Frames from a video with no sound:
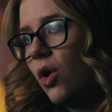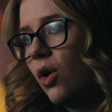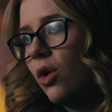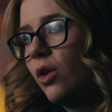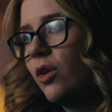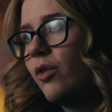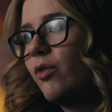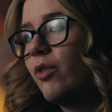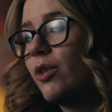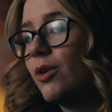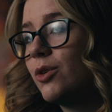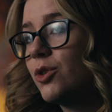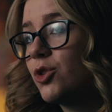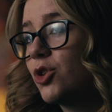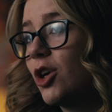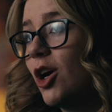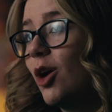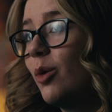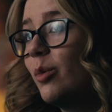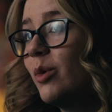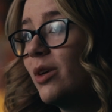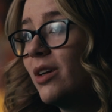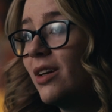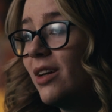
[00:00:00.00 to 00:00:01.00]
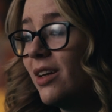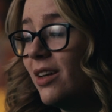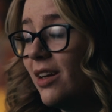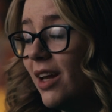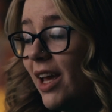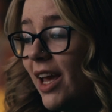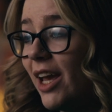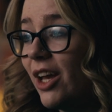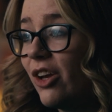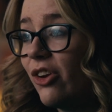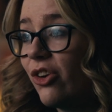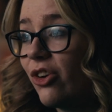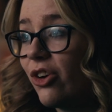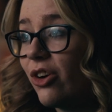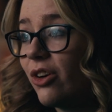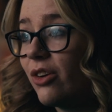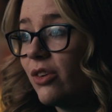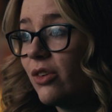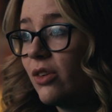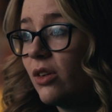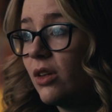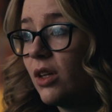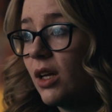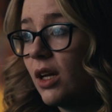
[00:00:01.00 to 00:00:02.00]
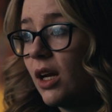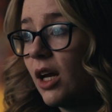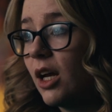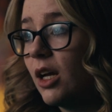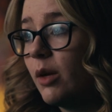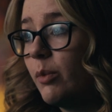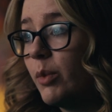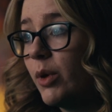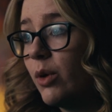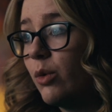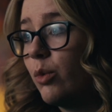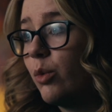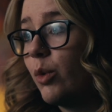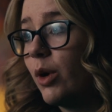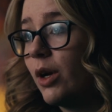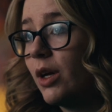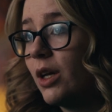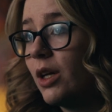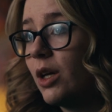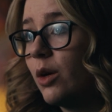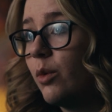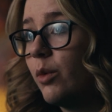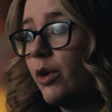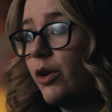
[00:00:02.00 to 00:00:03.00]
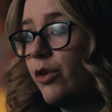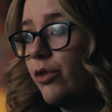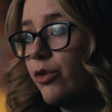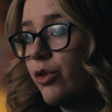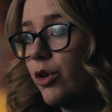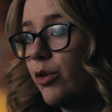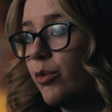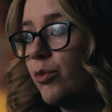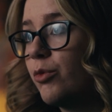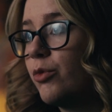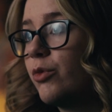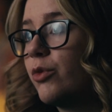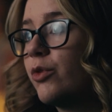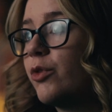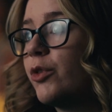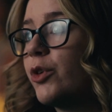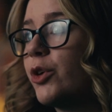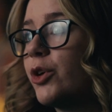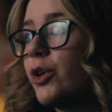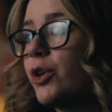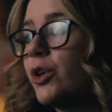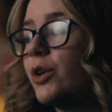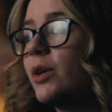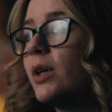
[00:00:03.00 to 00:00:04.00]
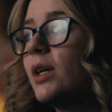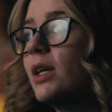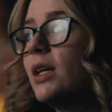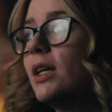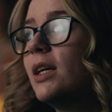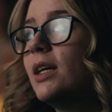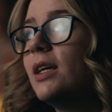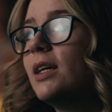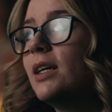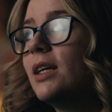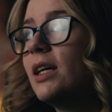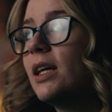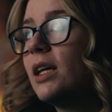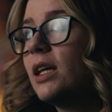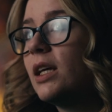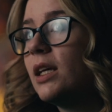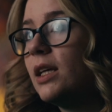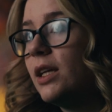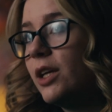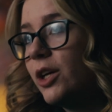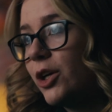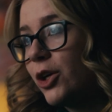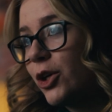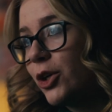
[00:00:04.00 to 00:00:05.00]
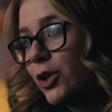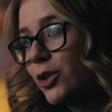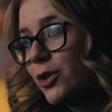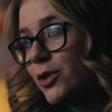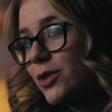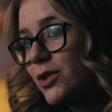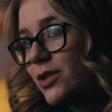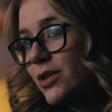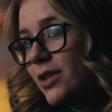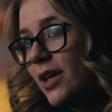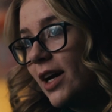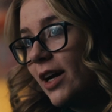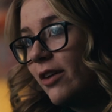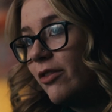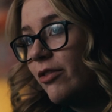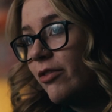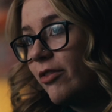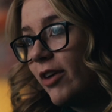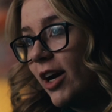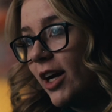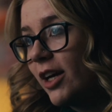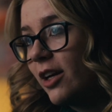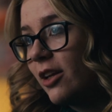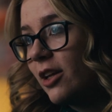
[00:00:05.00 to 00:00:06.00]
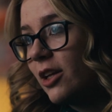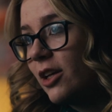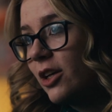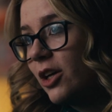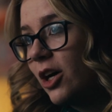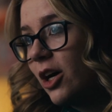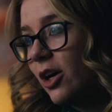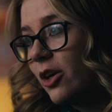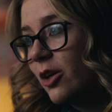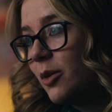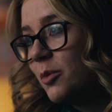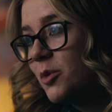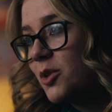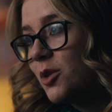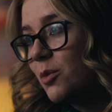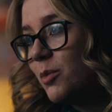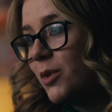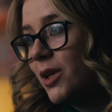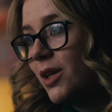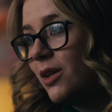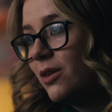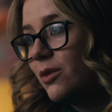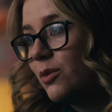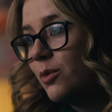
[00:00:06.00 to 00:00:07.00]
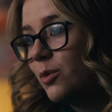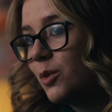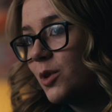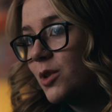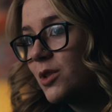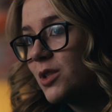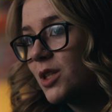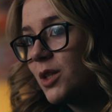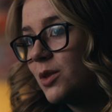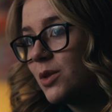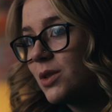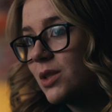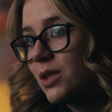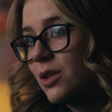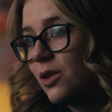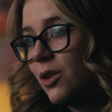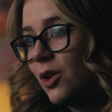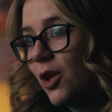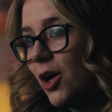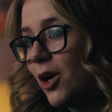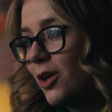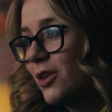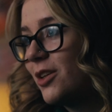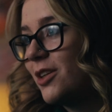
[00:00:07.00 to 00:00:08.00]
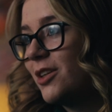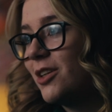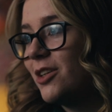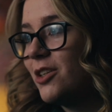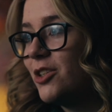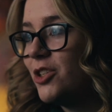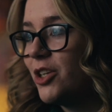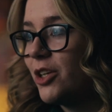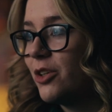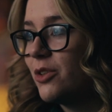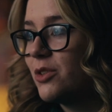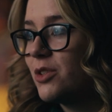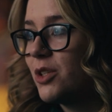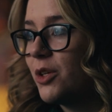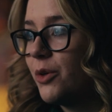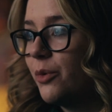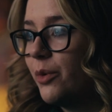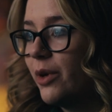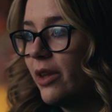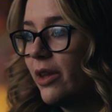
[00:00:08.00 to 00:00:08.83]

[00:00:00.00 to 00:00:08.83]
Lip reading: All of the trauma and anger that I had been running away from for years had finally caught up to me once I was locked in a jail cell